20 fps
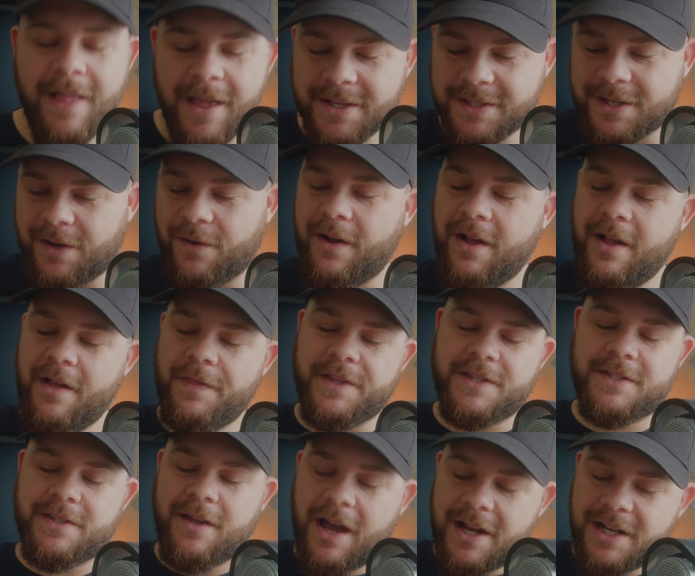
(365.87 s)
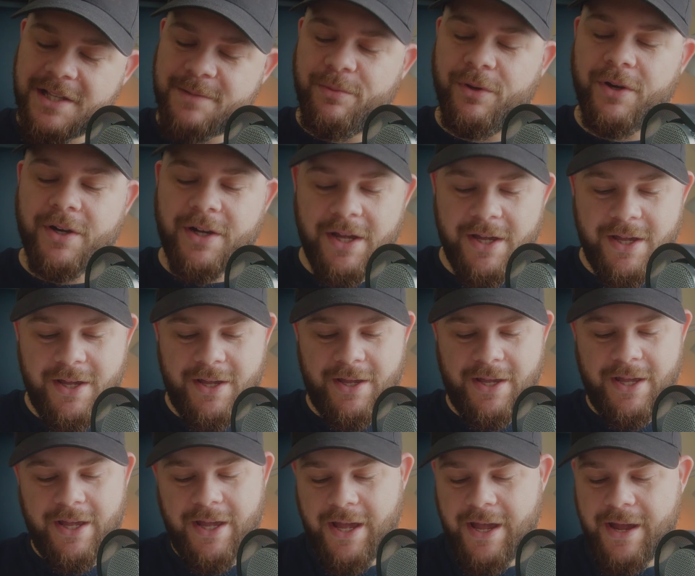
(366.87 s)
So the start of this book
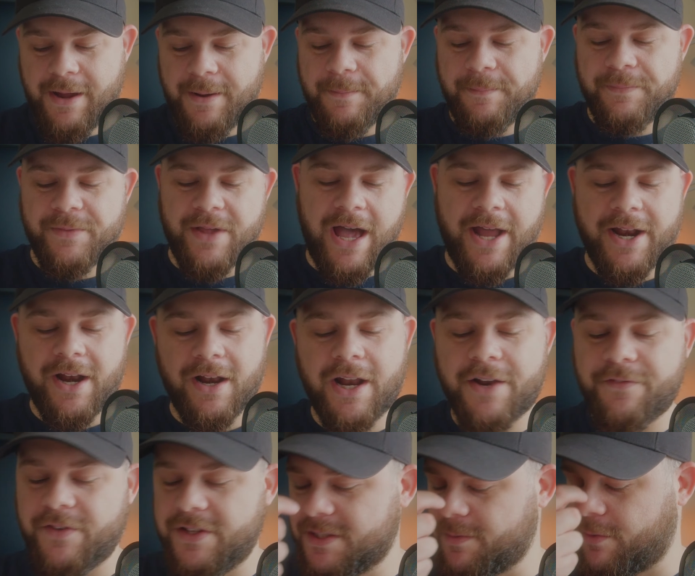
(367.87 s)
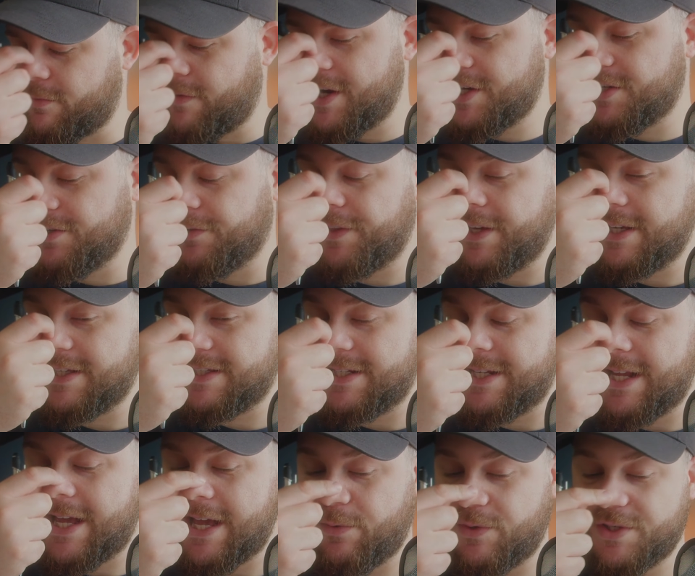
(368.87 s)
um, had a lot of inspirational things in
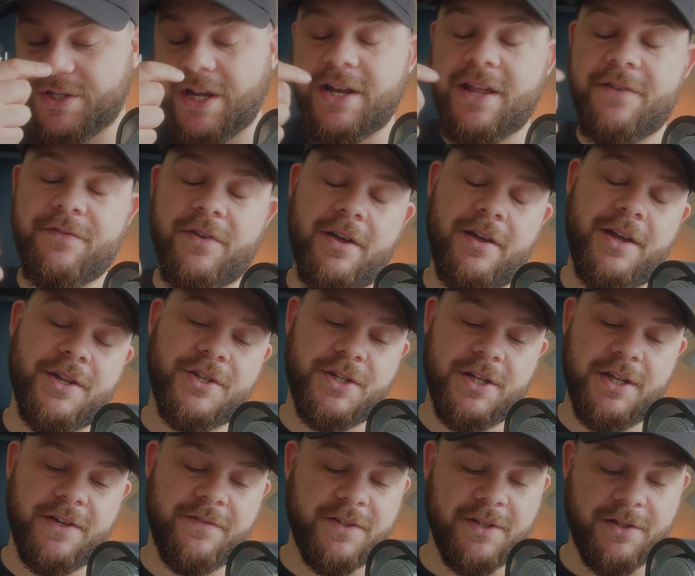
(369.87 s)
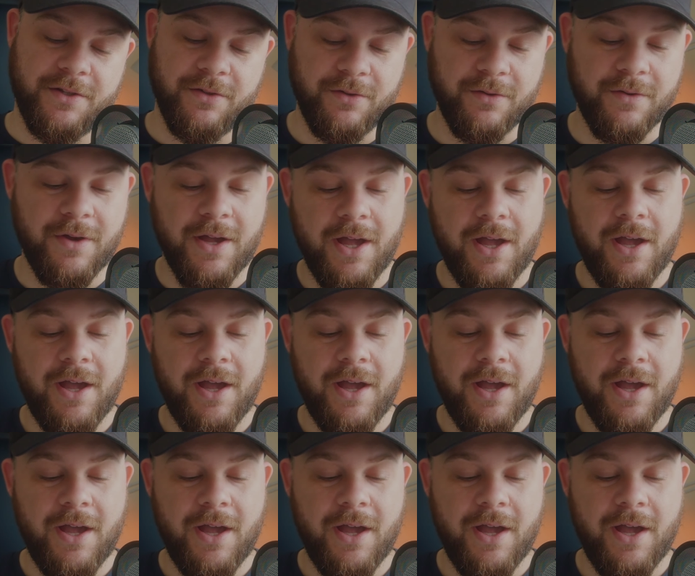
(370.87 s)
there, which I never achieved to do,